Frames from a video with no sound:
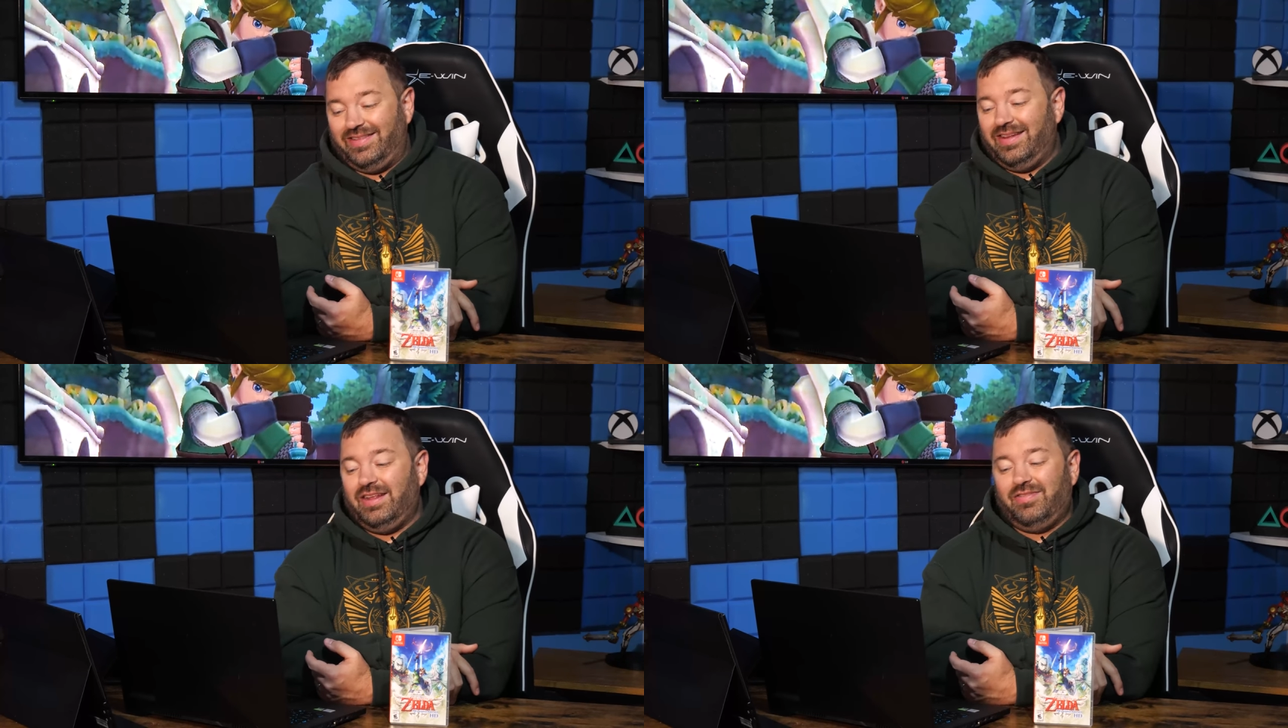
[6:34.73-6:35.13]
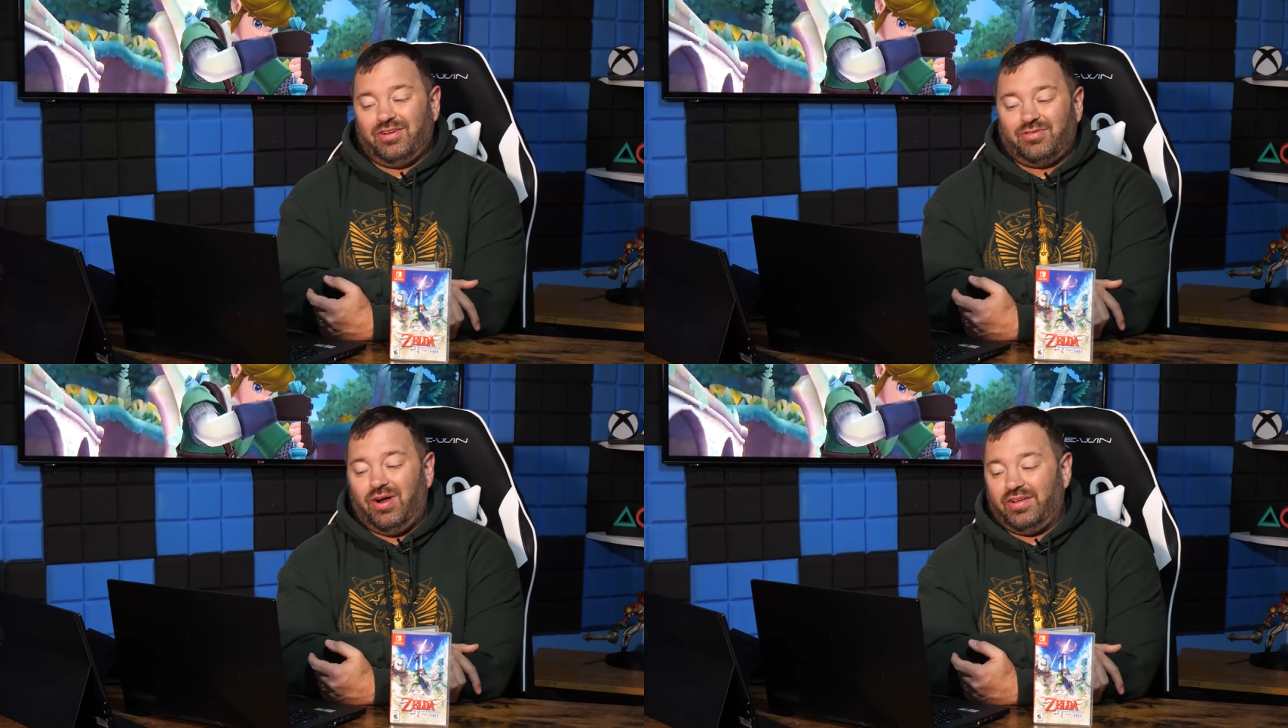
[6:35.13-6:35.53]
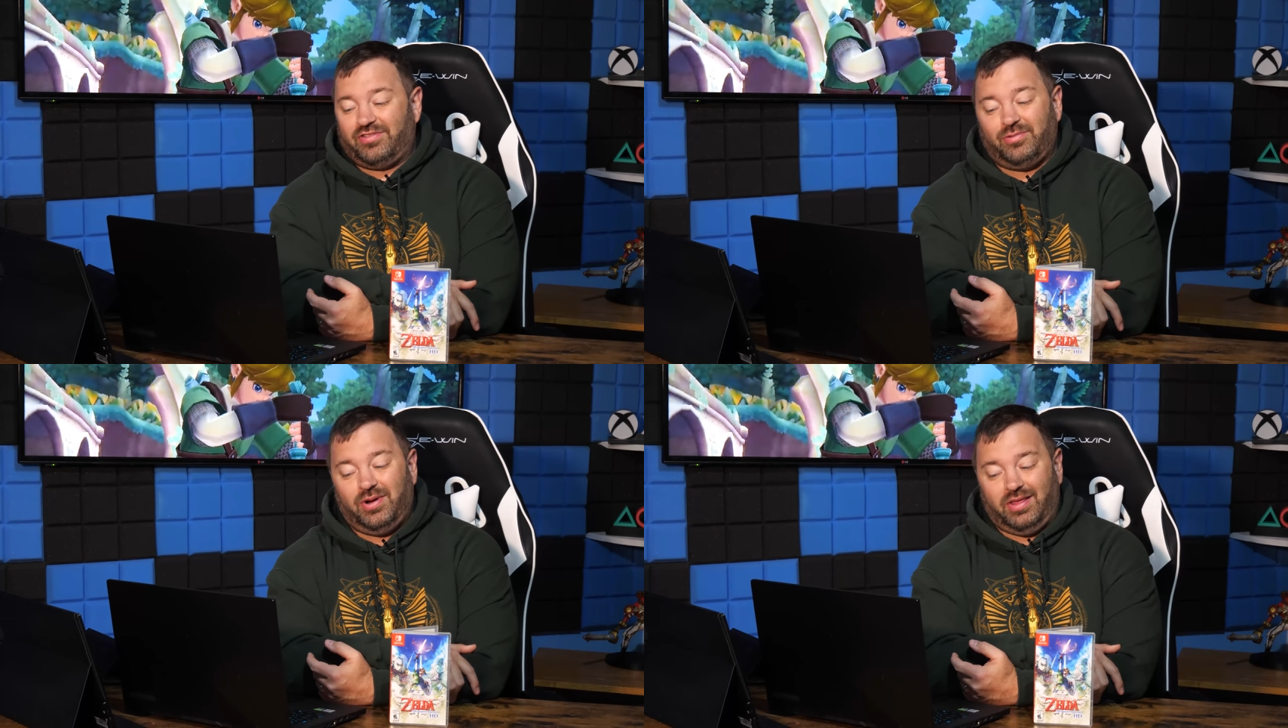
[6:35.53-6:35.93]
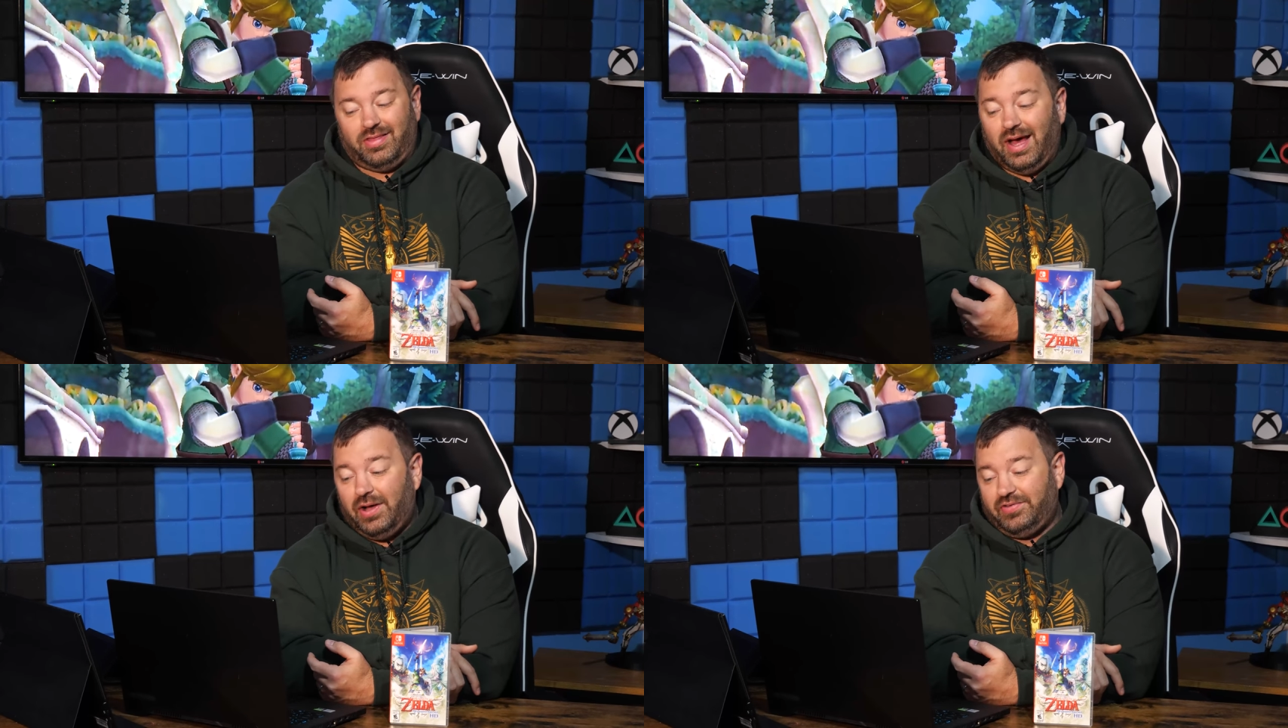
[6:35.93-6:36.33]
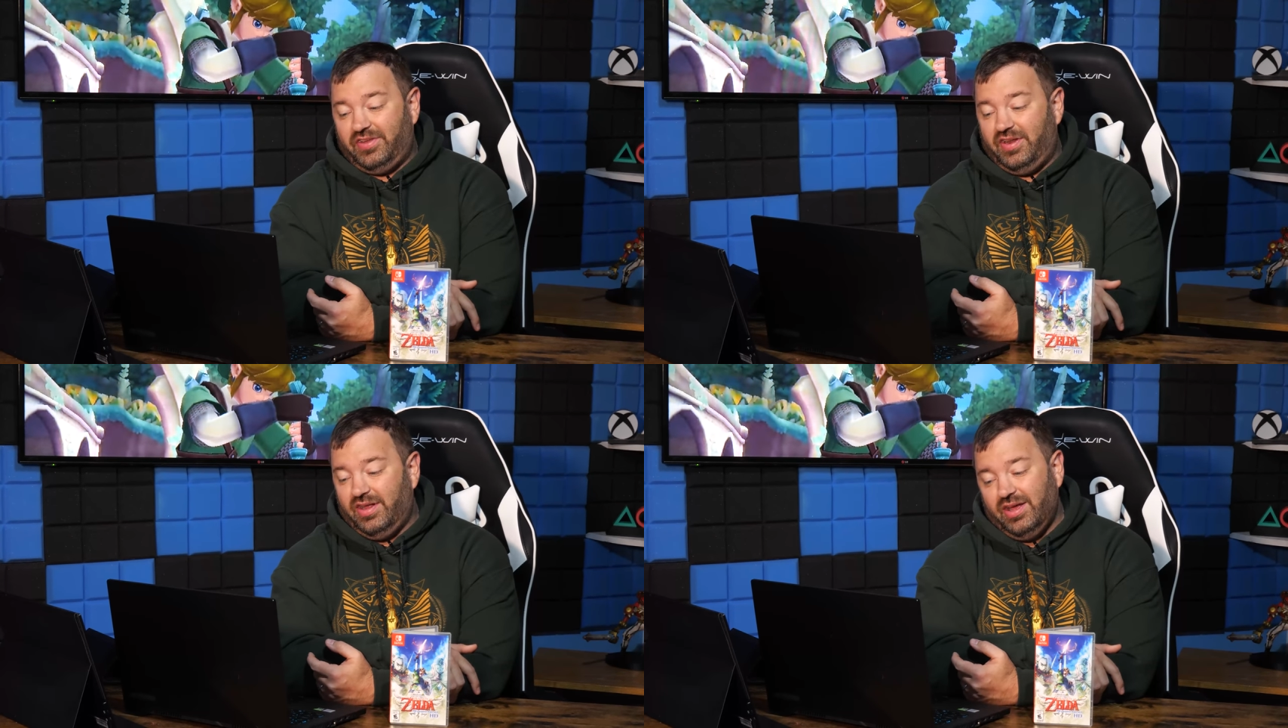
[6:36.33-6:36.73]
didn't even cross
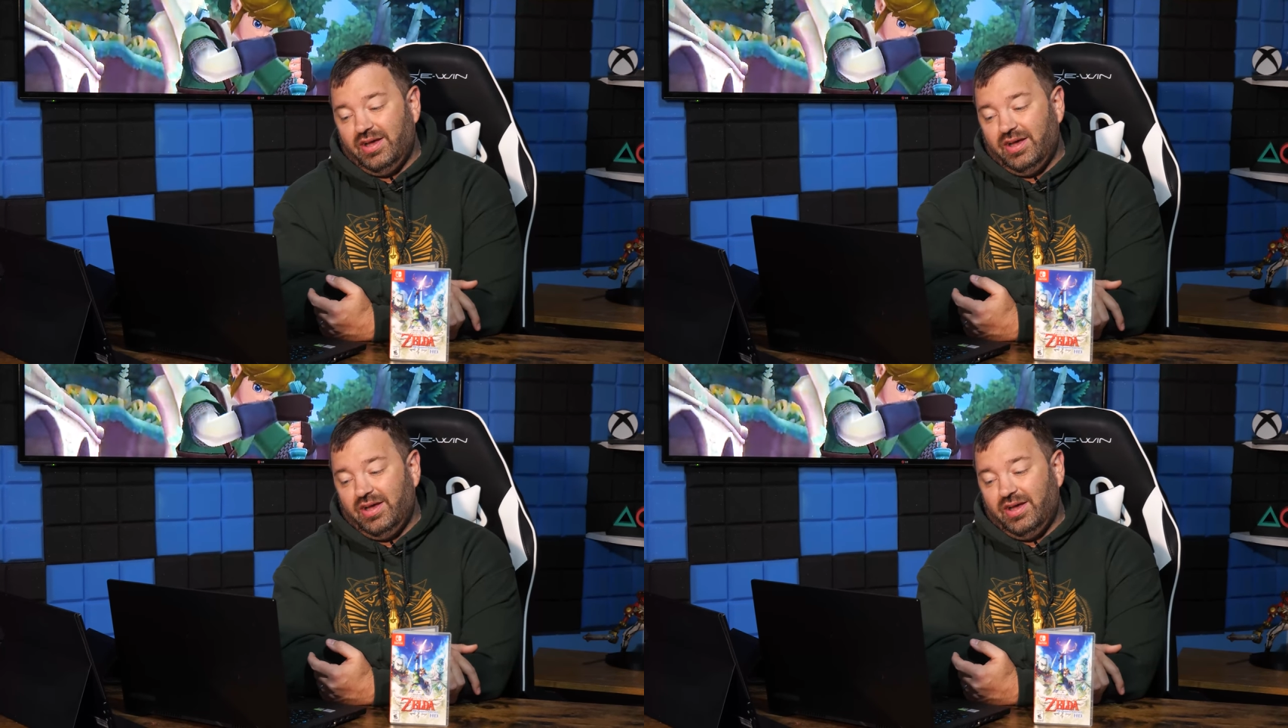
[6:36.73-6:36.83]
20,000.